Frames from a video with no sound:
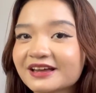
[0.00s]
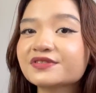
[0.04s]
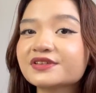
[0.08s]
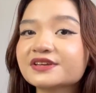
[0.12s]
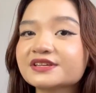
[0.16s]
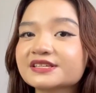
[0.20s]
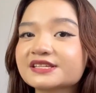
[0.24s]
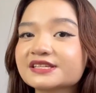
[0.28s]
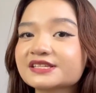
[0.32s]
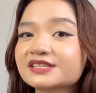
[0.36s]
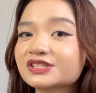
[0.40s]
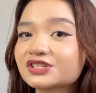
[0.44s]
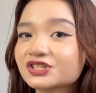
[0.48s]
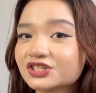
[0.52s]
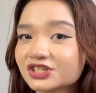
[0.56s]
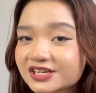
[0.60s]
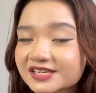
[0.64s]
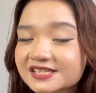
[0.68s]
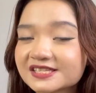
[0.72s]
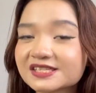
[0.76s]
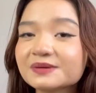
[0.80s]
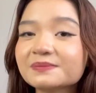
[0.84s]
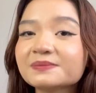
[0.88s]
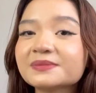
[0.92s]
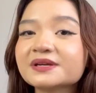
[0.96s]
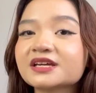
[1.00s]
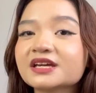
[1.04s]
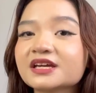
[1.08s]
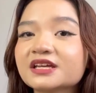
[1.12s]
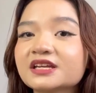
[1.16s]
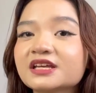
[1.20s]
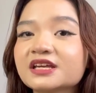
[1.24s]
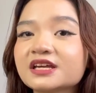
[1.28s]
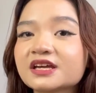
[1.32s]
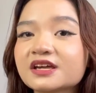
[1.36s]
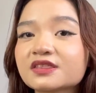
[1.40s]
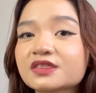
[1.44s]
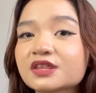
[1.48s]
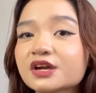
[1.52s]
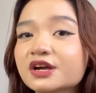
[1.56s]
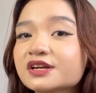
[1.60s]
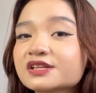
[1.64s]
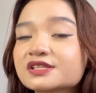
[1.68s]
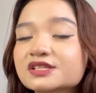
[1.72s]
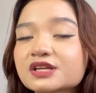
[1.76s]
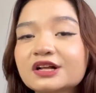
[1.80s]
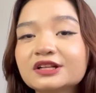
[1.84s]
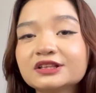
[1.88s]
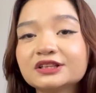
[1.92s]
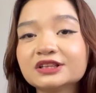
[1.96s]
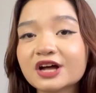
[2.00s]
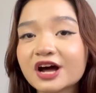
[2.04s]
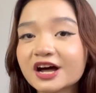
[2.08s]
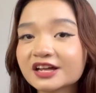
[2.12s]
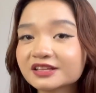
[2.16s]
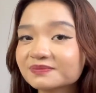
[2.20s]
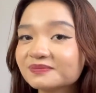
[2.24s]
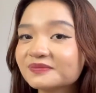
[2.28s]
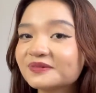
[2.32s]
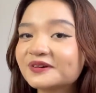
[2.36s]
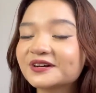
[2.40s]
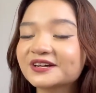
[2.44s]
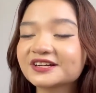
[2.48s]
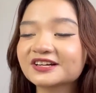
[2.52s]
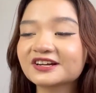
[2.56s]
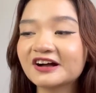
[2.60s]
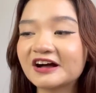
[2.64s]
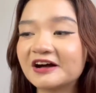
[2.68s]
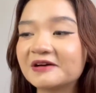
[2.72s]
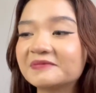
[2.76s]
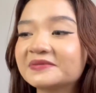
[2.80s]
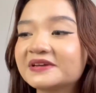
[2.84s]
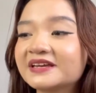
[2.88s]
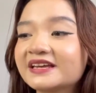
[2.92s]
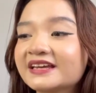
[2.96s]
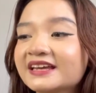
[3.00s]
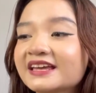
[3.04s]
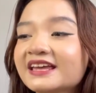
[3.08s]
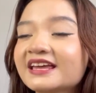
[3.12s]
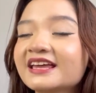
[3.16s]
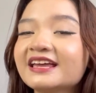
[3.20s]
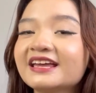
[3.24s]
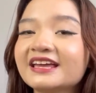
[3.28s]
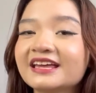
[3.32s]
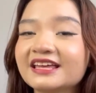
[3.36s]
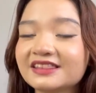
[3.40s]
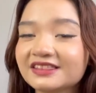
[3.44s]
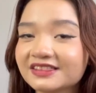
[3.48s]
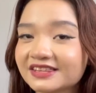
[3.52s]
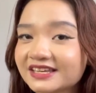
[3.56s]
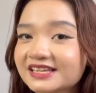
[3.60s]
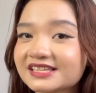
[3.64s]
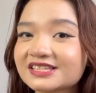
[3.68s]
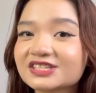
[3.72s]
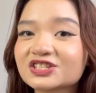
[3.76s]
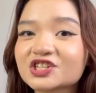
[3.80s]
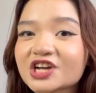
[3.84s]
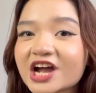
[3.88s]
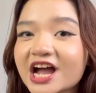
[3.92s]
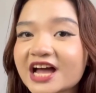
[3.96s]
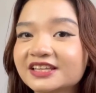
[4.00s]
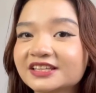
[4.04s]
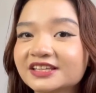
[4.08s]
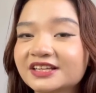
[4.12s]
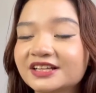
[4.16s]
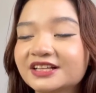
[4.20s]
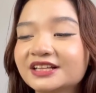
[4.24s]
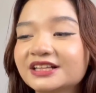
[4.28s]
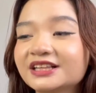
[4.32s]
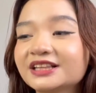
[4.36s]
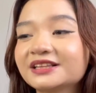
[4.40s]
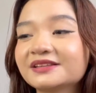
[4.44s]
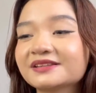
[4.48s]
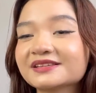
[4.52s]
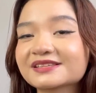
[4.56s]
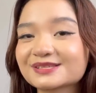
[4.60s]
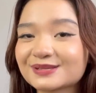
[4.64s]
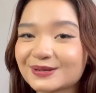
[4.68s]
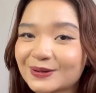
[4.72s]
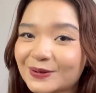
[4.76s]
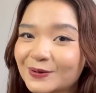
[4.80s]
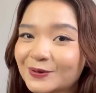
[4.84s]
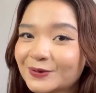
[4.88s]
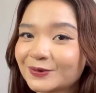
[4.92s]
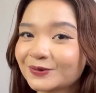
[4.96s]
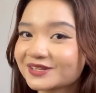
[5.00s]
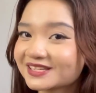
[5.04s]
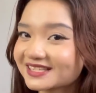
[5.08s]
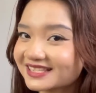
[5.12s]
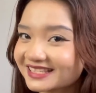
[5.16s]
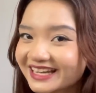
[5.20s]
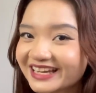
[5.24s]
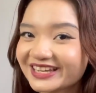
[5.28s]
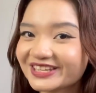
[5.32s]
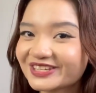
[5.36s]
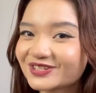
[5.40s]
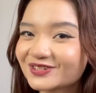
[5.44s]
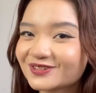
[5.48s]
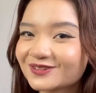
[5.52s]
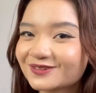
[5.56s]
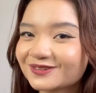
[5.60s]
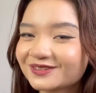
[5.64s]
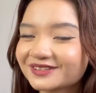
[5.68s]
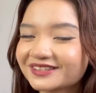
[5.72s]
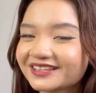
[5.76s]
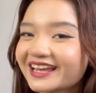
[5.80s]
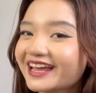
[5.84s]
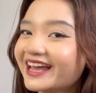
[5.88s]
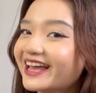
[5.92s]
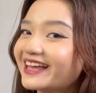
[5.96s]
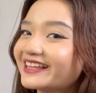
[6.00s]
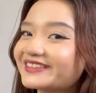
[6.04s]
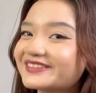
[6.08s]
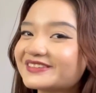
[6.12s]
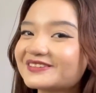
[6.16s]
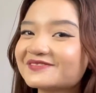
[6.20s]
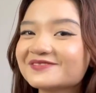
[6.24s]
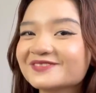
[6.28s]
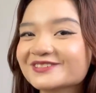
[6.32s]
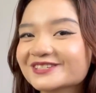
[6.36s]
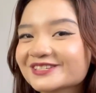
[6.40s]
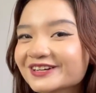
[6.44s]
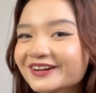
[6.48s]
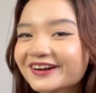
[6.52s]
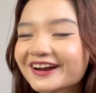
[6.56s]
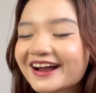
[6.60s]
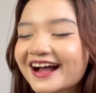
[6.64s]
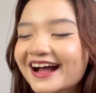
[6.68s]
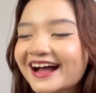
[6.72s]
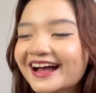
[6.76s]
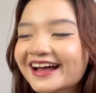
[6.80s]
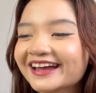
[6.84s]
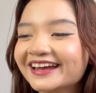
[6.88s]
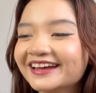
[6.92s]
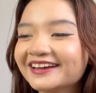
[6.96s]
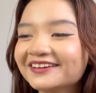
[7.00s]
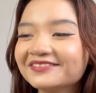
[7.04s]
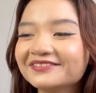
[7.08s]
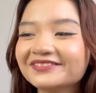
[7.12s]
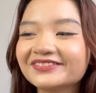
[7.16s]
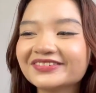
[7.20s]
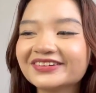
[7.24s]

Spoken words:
This is just the beginning. There's a lot more coming in this channel. So stay tuned and subscribe.